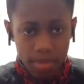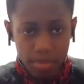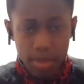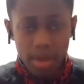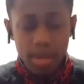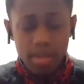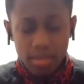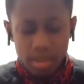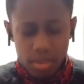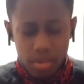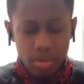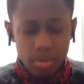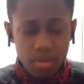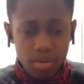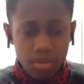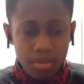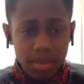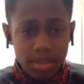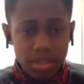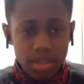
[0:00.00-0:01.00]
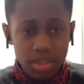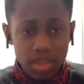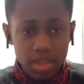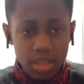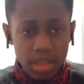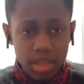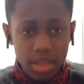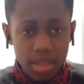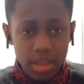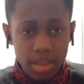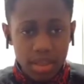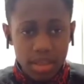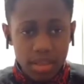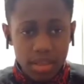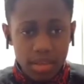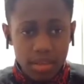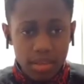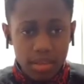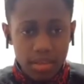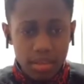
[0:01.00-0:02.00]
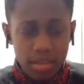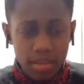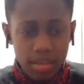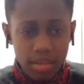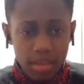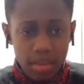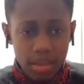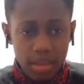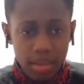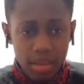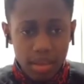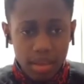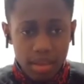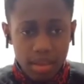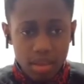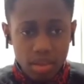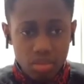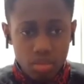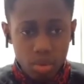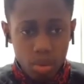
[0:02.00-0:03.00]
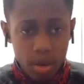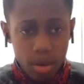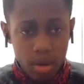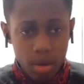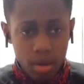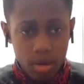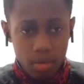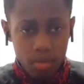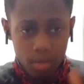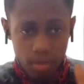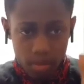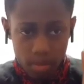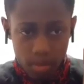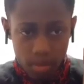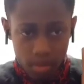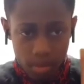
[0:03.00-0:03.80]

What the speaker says: beyond the third dimension is where